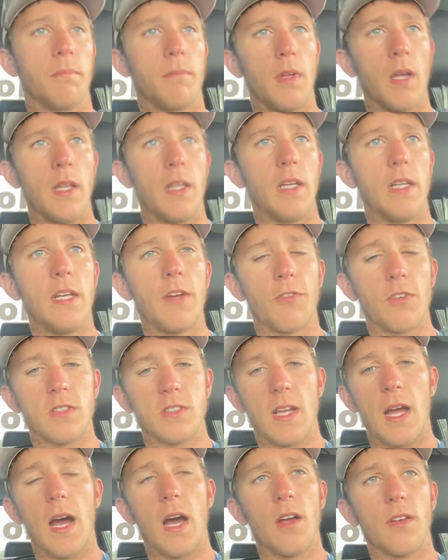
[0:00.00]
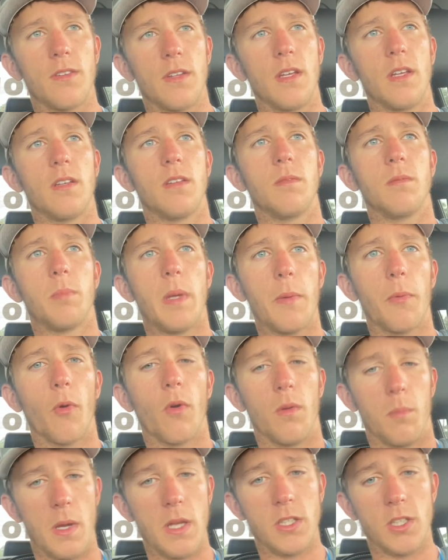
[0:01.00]
And the different styles that people
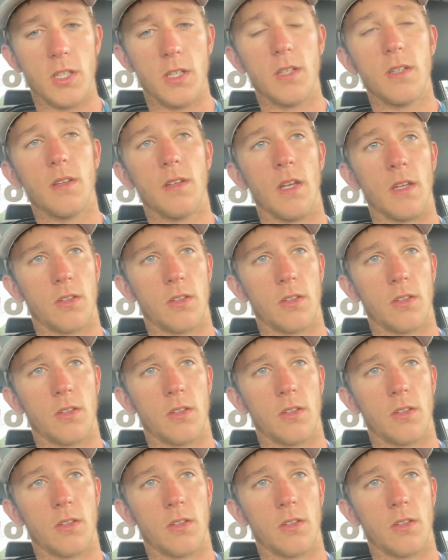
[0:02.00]
were mentioning, that's